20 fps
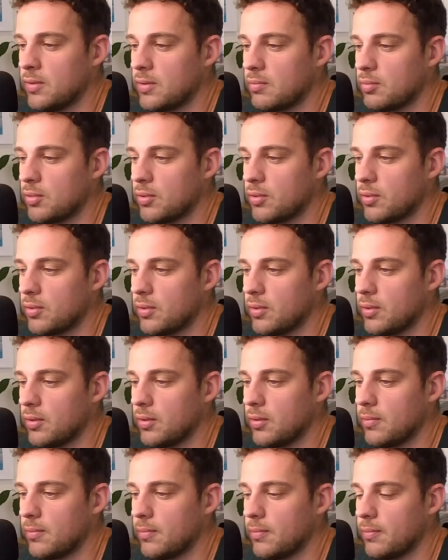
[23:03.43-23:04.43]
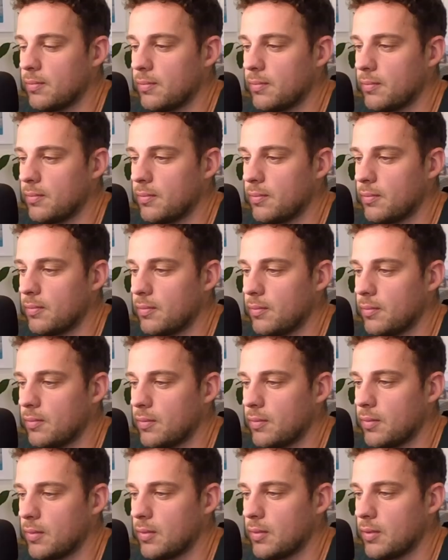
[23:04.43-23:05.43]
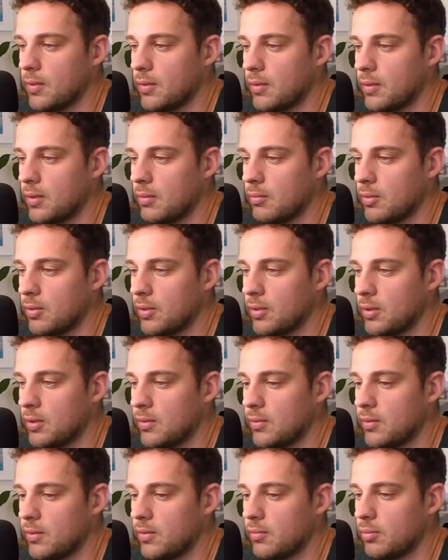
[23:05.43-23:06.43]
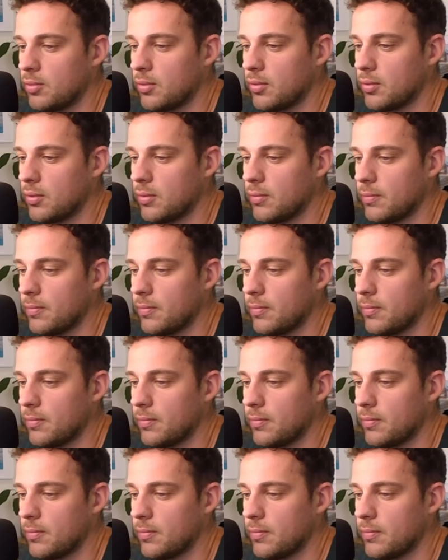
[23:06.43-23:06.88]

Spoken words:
pawns here. I'm gonna eat this pawn.